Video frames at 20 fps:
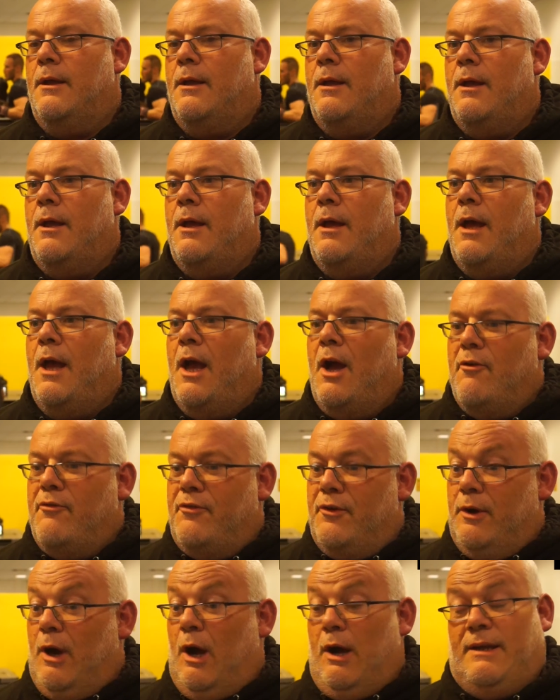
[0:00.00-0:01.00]

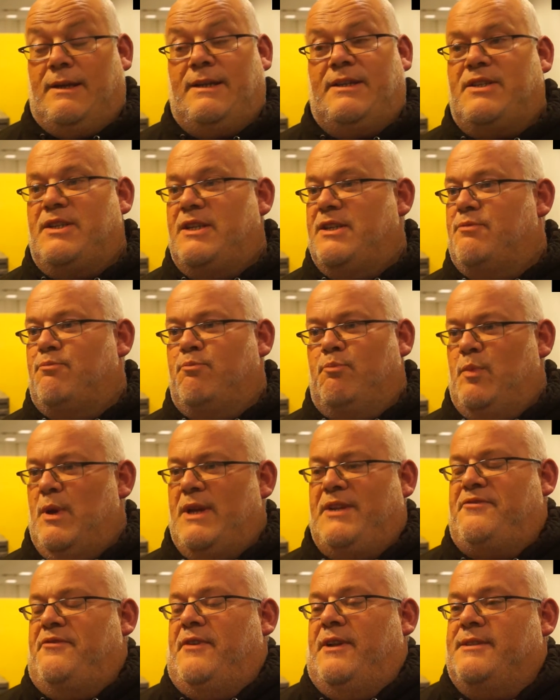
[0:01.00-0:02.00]

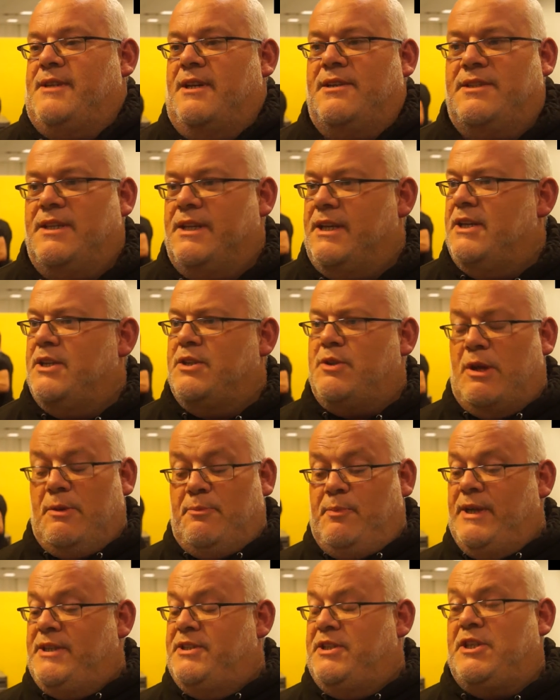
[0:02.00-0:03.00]
It's fantastic. It's
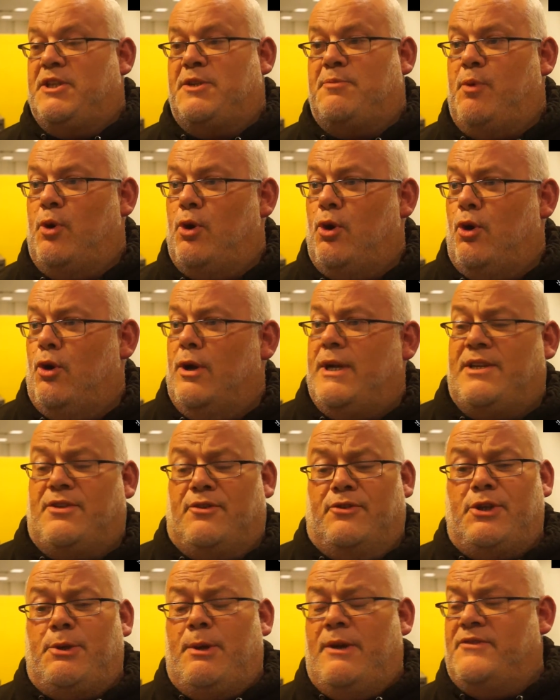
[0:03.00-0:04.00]
BT Sport, it's
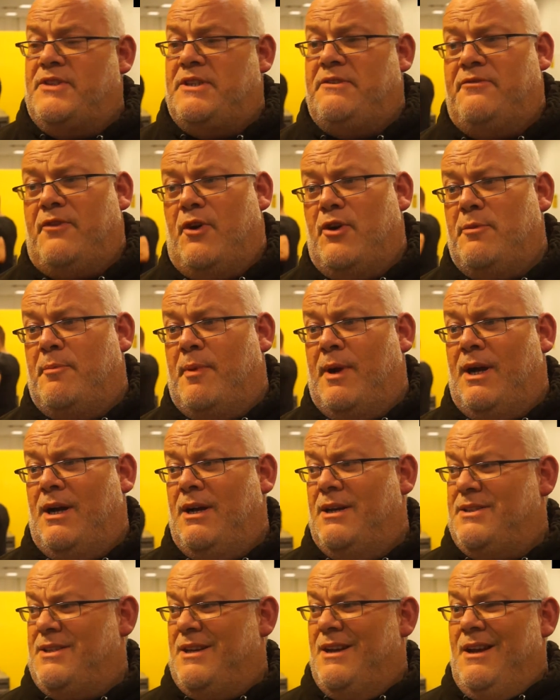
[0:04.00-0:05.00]
on UFC Fight
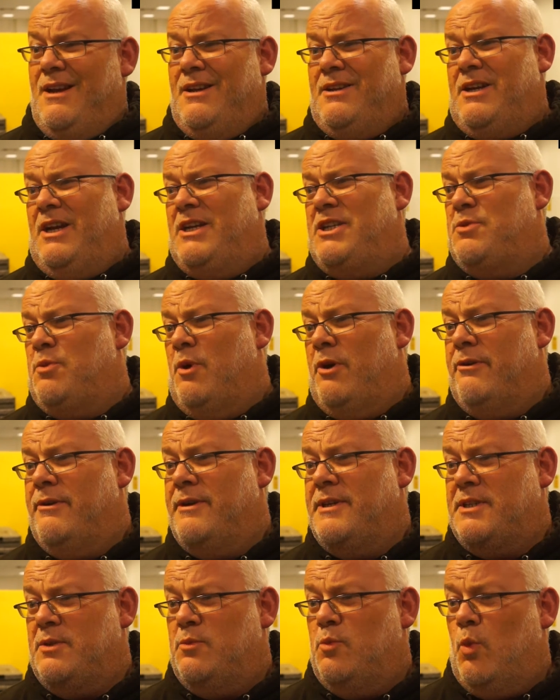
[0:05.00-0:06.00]
Pass, Cage
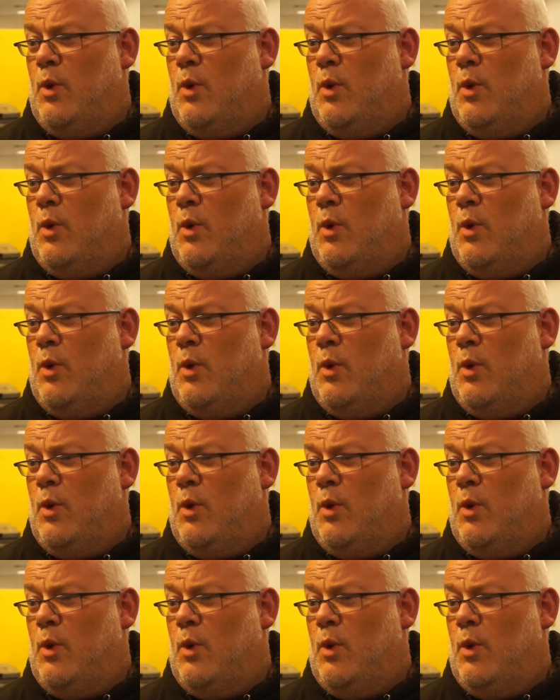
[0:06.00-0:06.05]
Warriors in